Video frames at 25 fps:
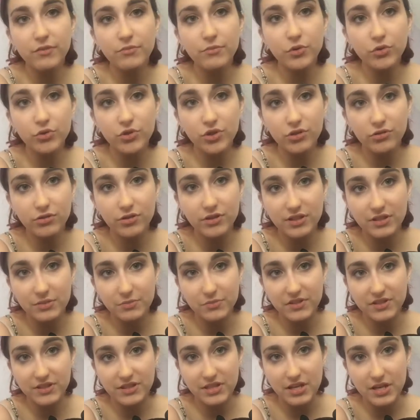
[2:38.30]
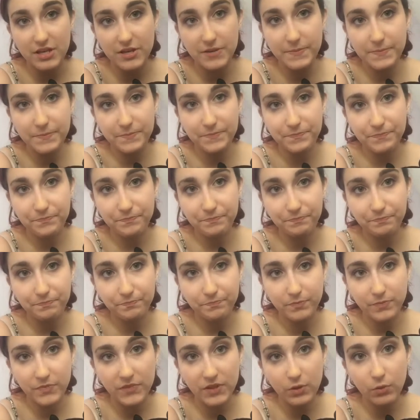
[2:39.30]
emotional intimacy
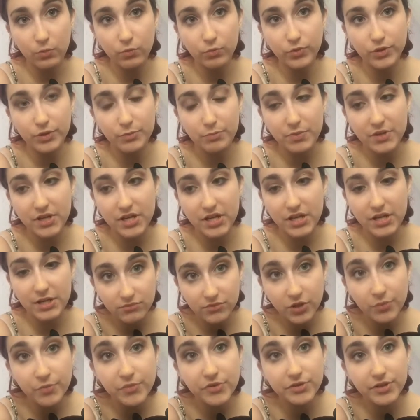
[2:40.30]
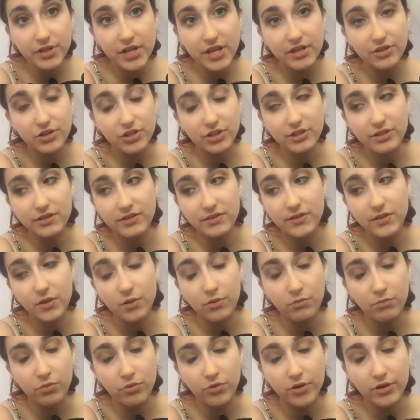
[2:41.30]
would be communication is so
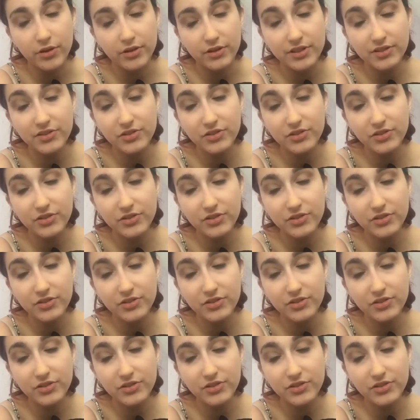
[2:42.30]
important,